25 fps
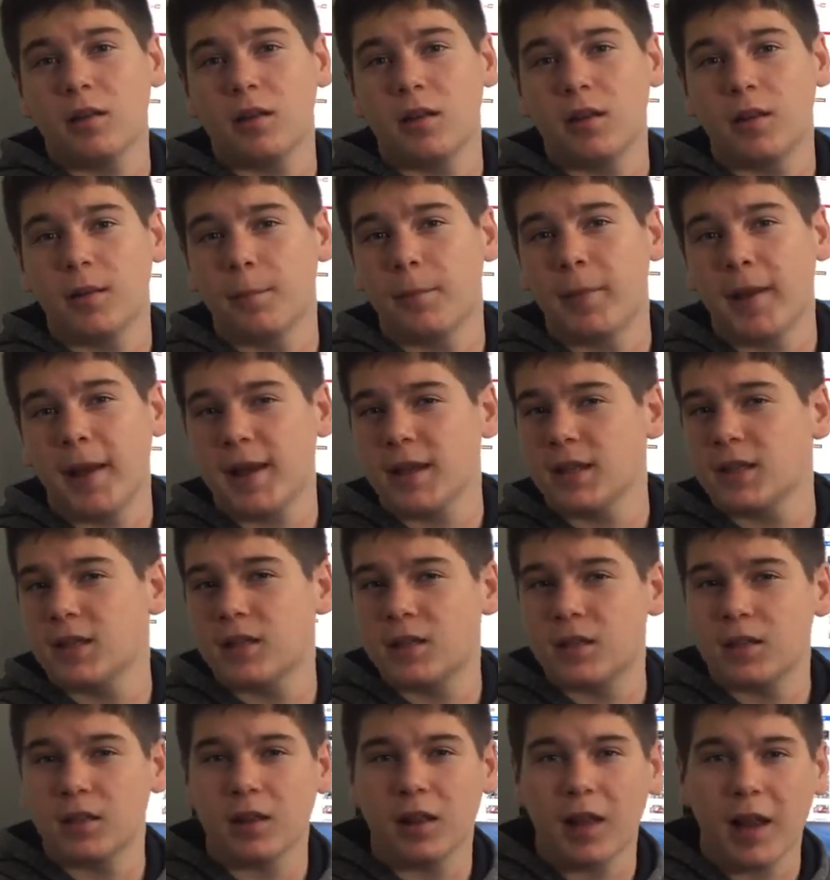the
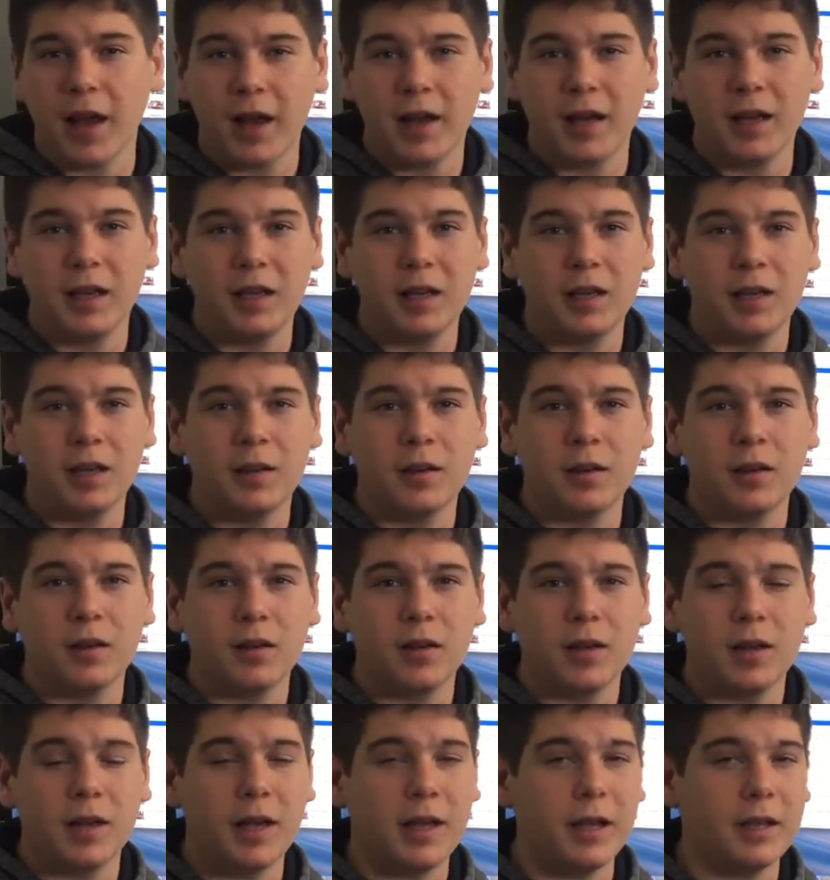best lighting
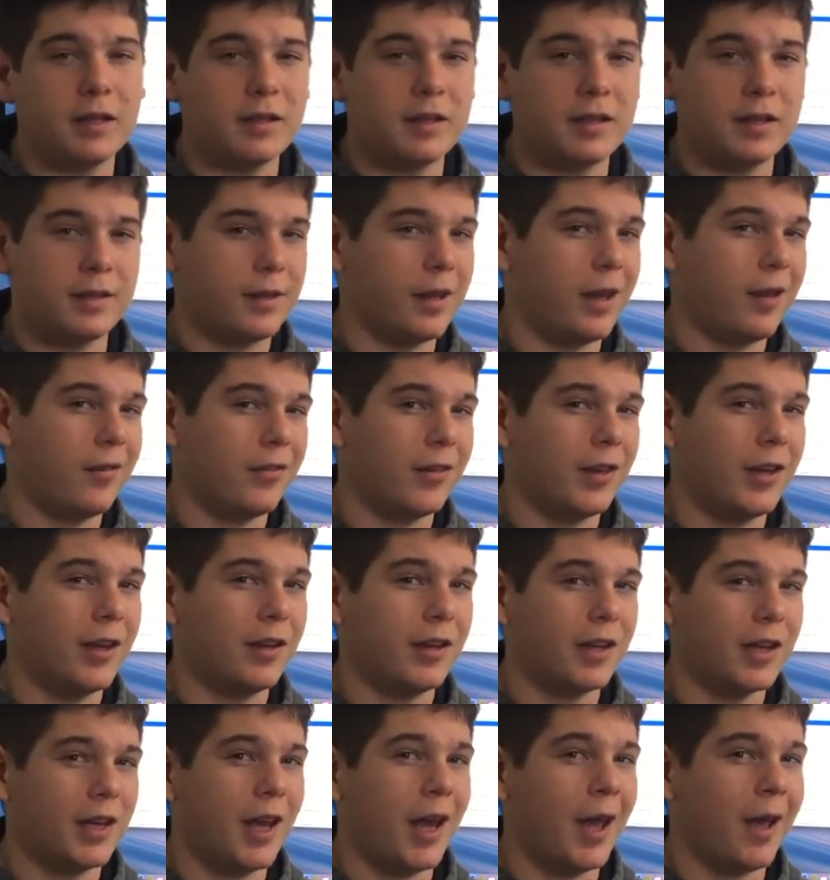is
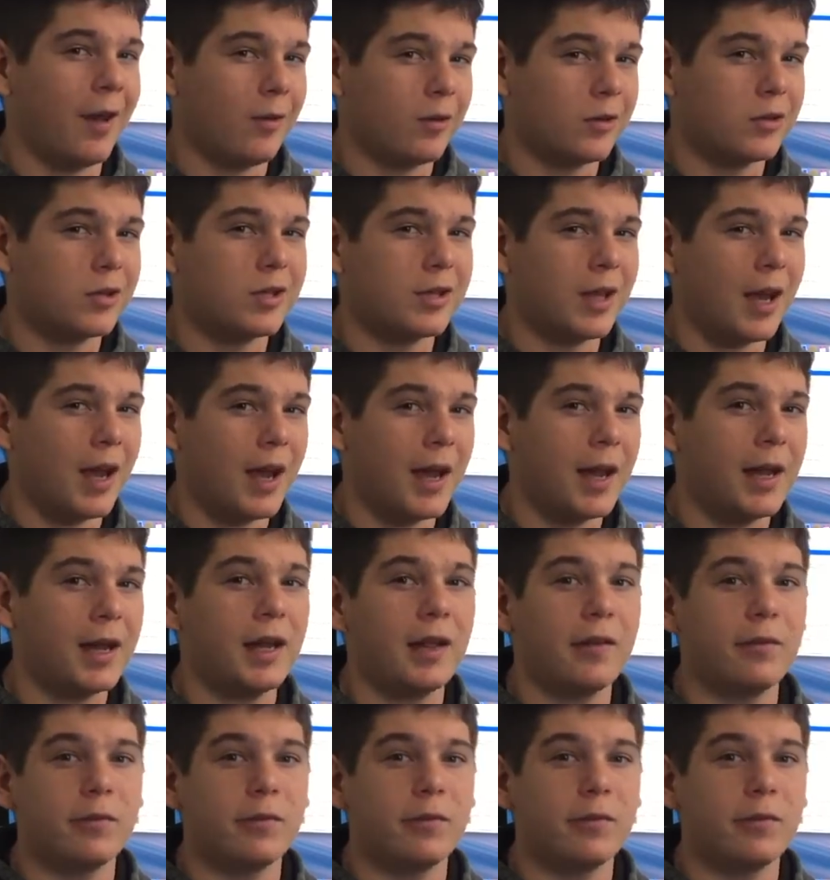definitely outside.